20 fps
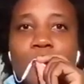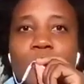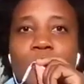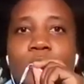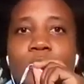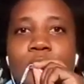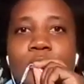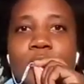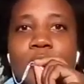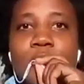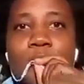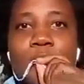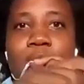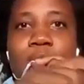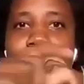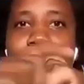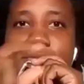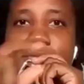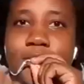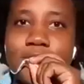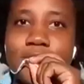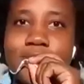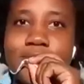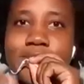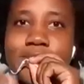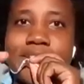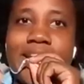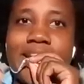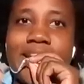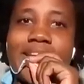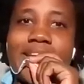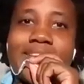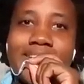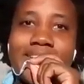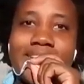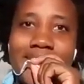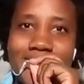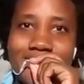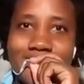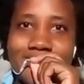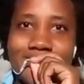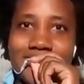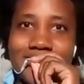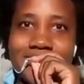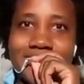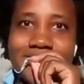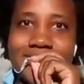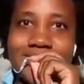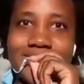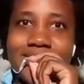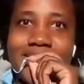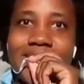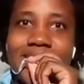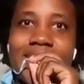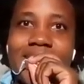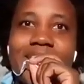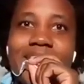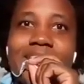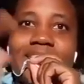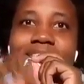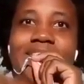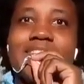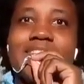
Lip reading: a little bit first to gain the confidence, and then it